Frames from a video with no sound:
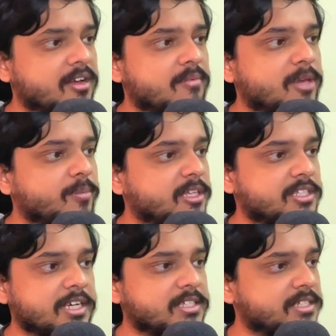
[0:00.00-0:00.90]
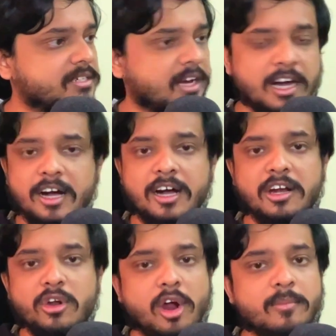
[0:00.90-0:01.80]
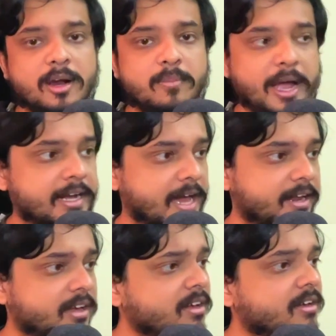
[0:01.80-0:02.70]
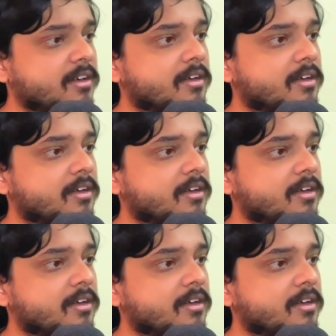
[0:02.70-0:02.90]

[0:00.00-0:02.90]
maybe just a normal byte array